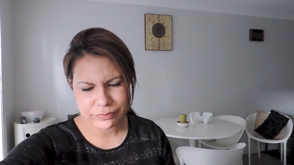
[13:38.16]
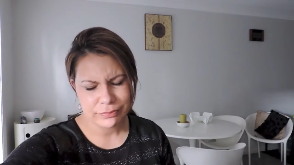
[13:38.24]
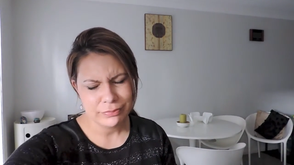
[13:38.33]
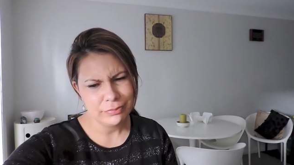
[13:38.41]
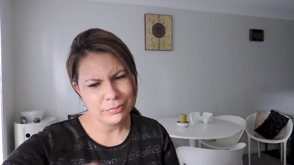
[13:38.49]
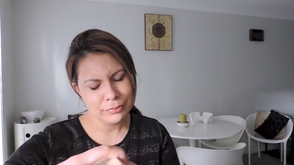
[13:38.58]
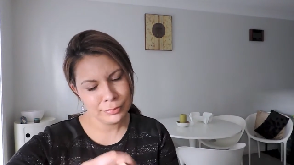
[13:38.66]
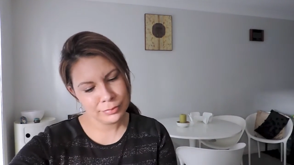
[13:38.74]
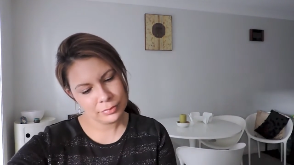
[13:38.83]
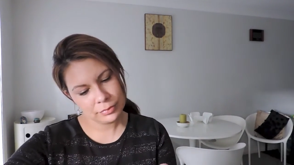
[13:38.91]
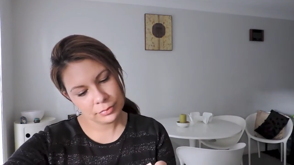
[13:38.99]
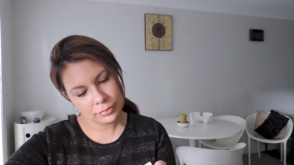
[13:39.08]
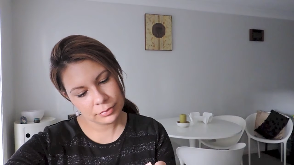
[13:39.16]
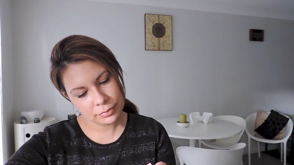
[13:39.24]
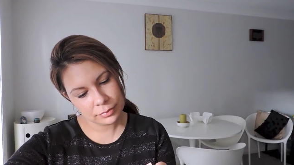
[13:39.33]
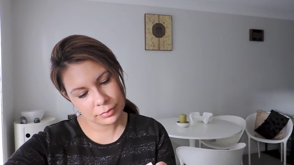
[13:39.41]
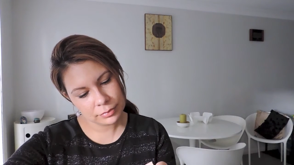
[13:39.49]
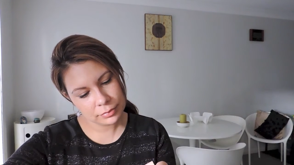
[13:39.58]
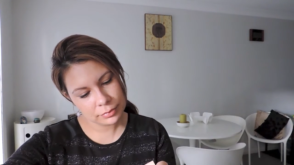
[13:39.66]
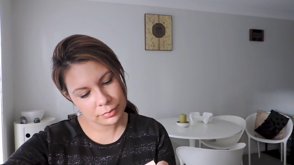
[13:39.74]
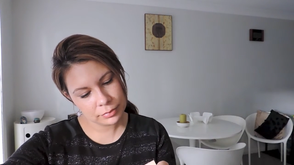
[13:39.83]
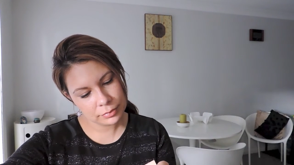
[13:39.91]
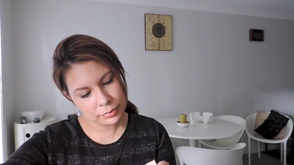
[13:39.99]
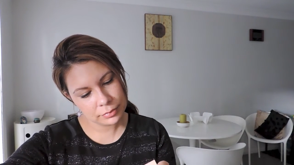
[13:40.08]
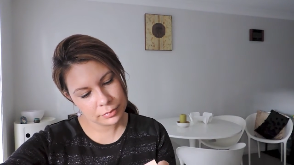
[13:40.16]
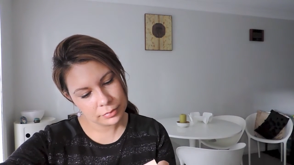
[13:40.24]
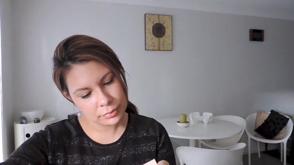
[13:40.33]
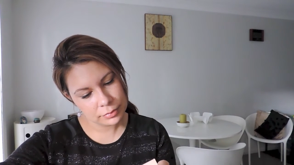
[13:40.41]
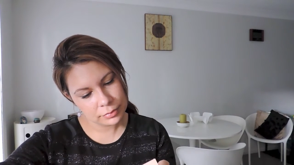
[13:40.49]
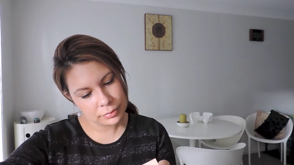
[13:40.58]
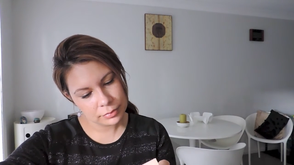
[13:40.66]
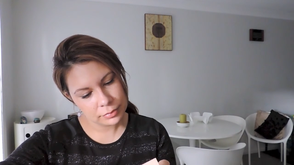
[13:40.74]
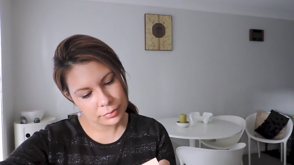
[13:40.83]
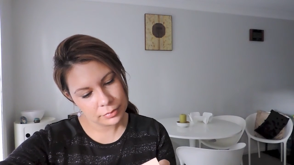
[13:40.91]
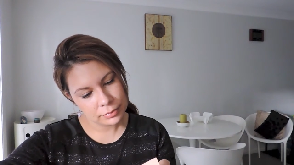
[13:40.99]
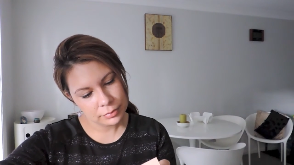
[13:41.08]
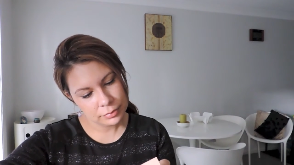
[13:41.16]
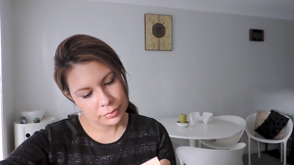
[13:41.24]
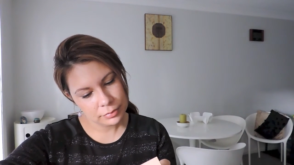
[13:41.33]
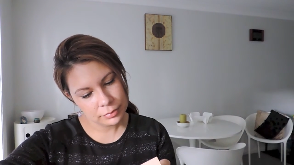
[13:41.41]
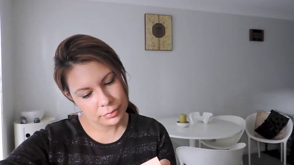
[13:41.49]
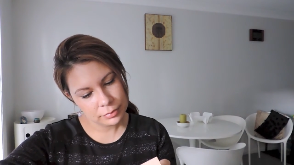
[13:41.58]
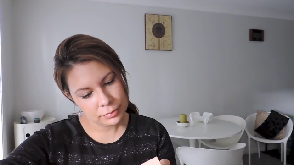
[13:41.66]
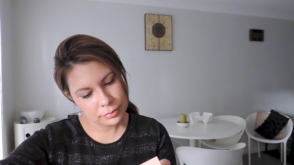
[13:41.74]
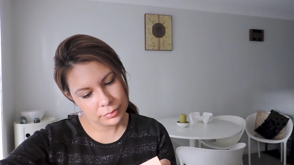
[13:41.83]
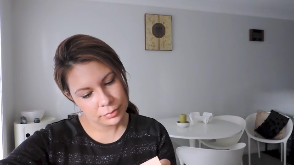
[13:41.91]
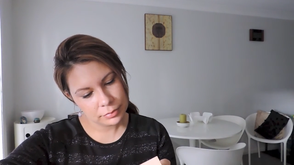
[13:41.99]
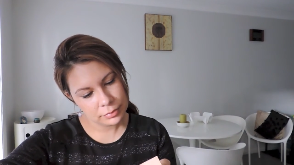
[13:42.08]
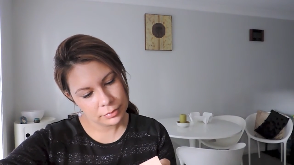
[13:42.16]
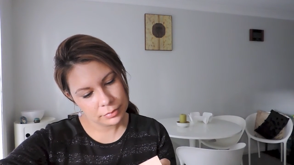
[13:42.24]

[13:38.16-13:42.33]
Nothing is said.